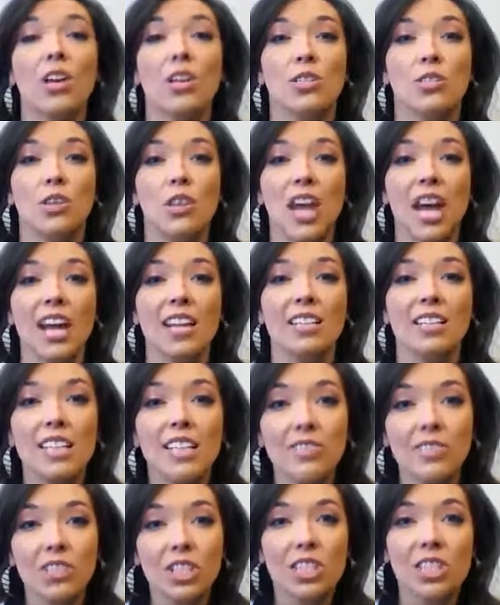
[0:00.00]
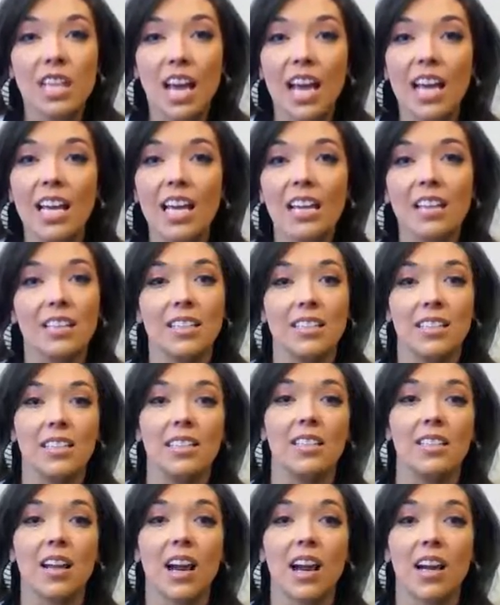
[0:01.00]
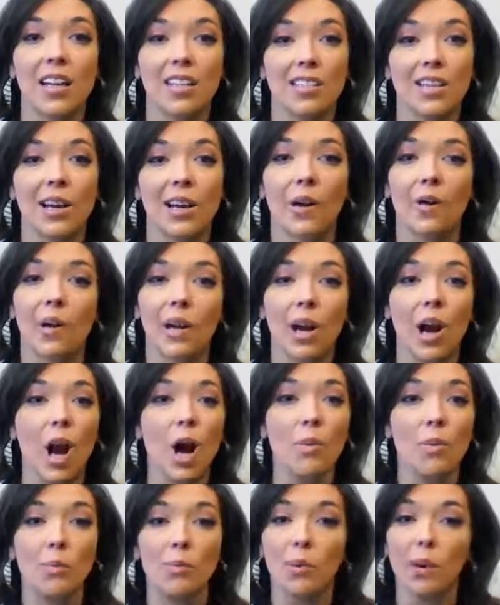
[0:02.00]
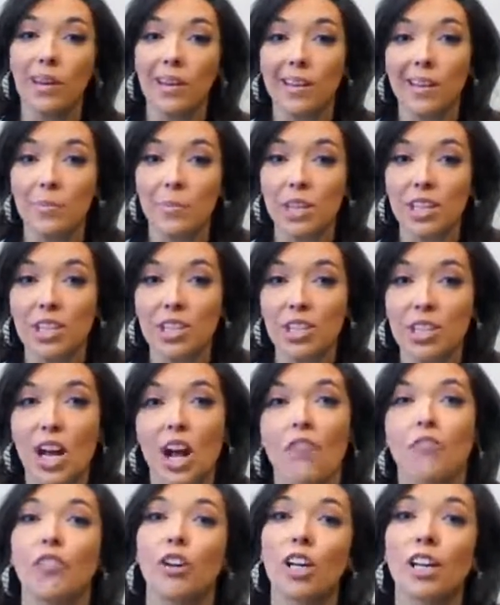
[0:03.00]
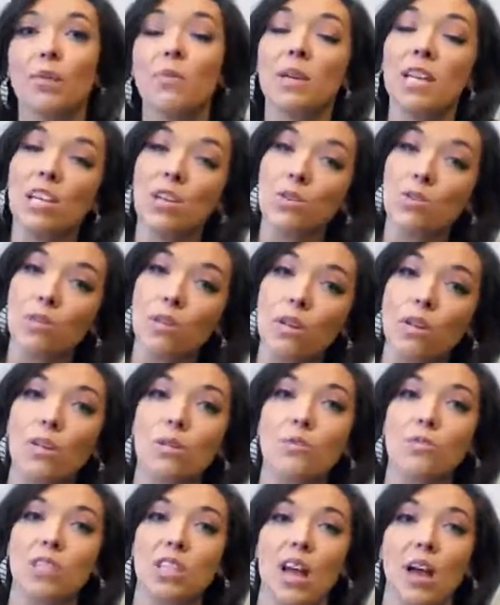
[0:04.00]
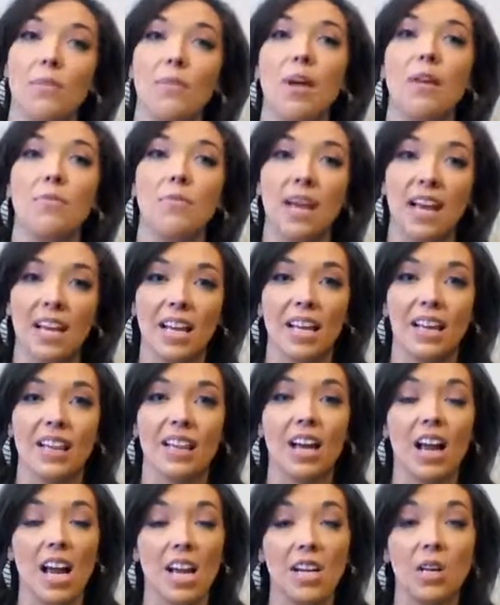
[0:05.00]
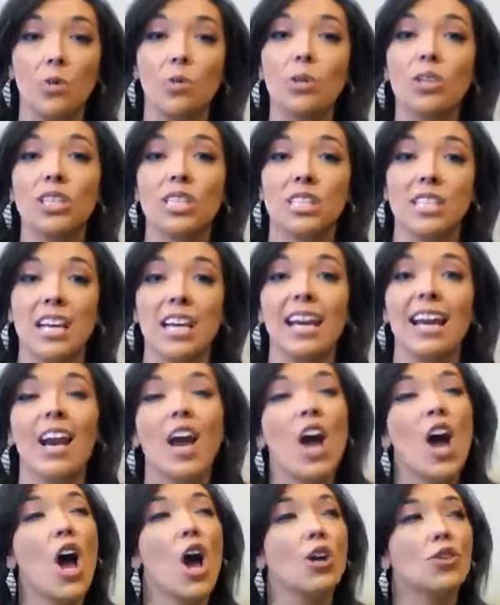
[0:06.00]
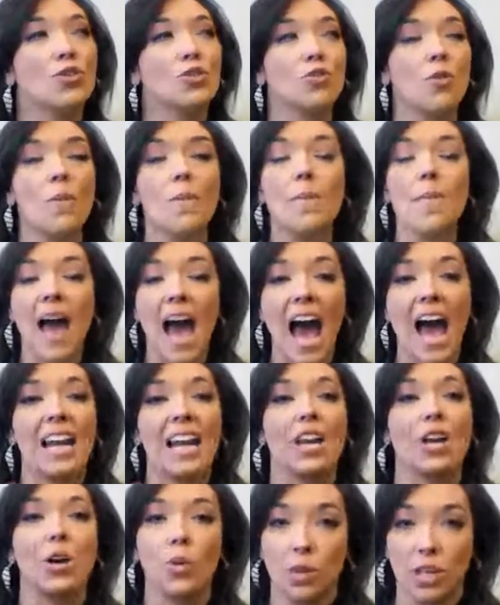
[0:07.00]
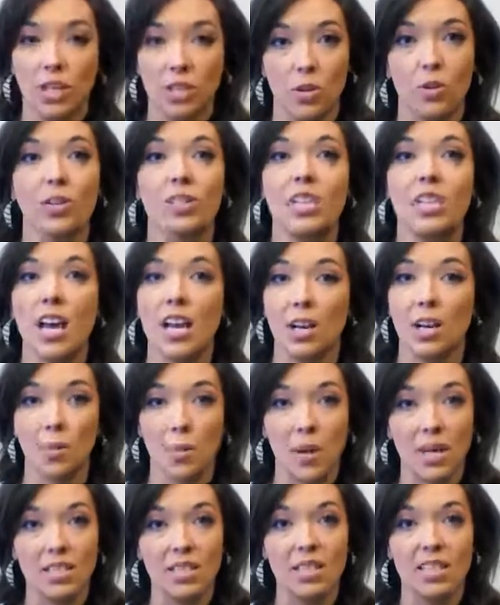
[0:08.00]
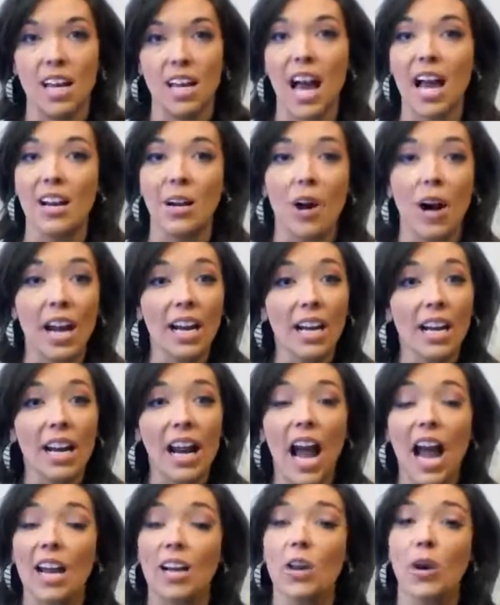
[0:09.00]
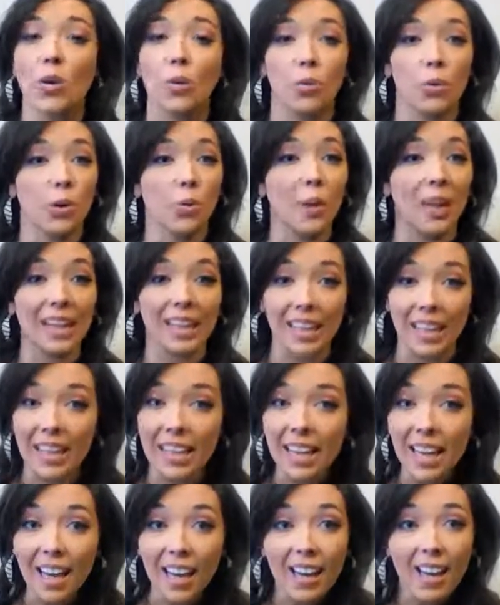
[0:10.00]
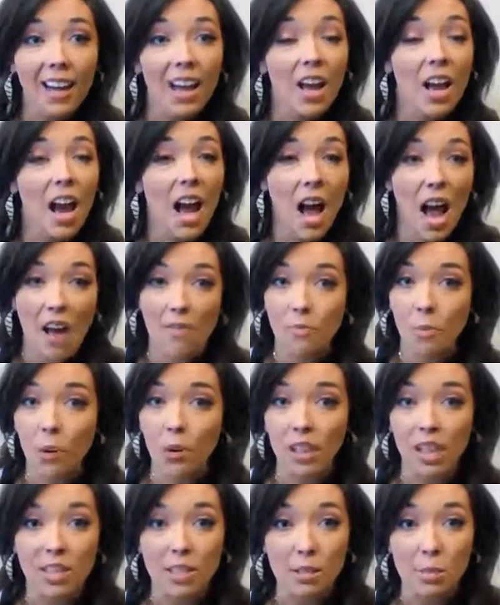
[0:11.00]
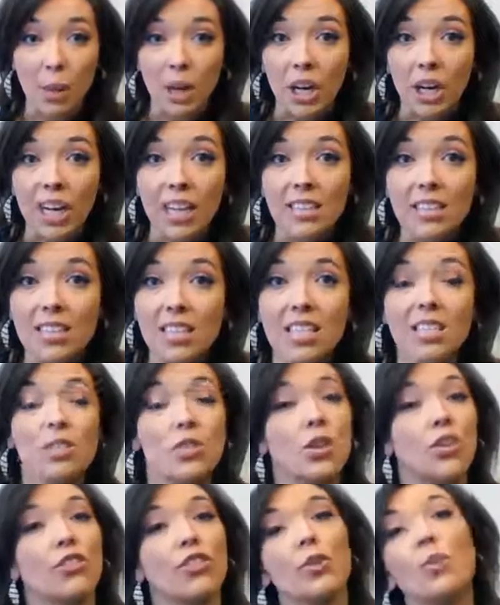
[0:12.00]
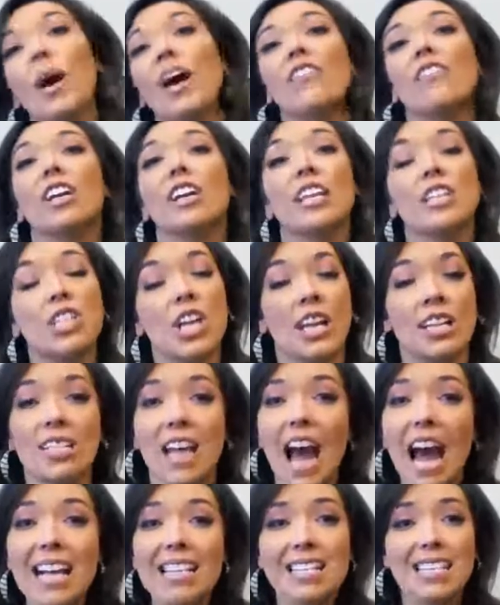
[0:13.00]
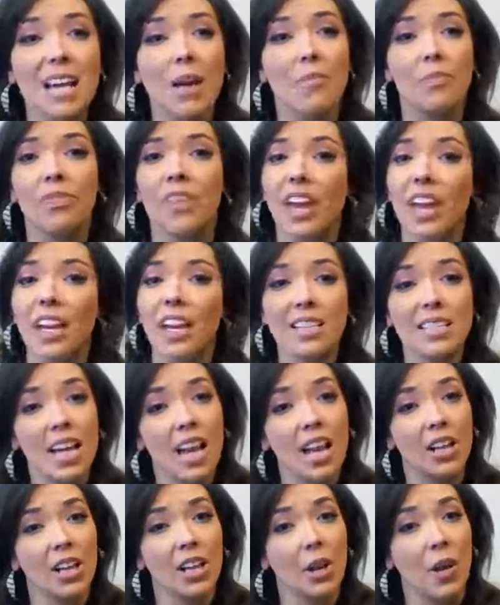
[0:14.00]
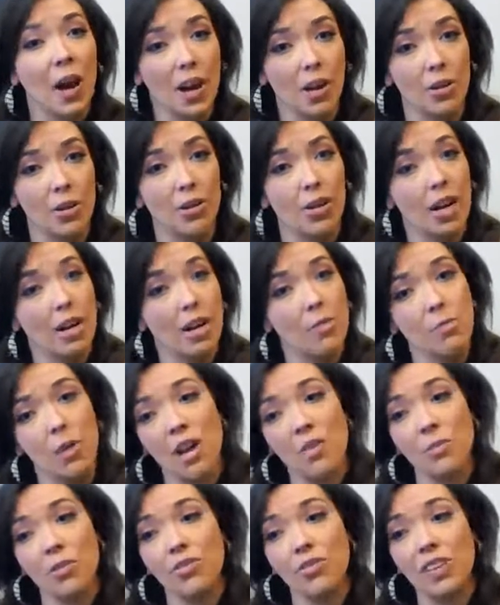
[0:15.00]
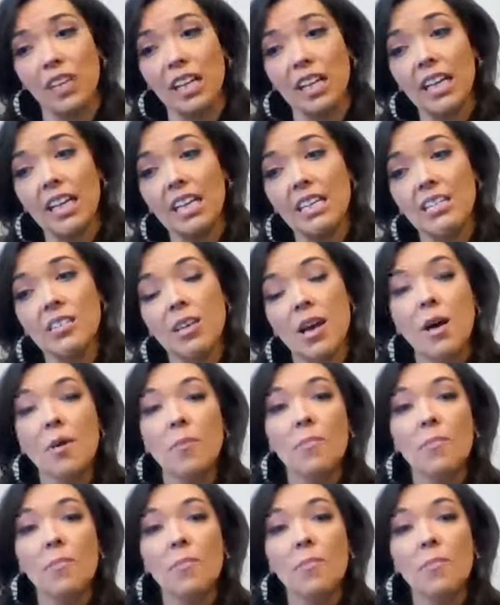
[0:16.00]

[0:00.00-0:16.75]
So that instead of just taking these little nuggets and going home and putting them on the shelf, we're going to make you use them and make and you will see dramatic results in your business. I know I did. I know Ruby and Linda have both experienced this. So if you ever get a chance, ask them. They can tell you how great Brian Buffini is.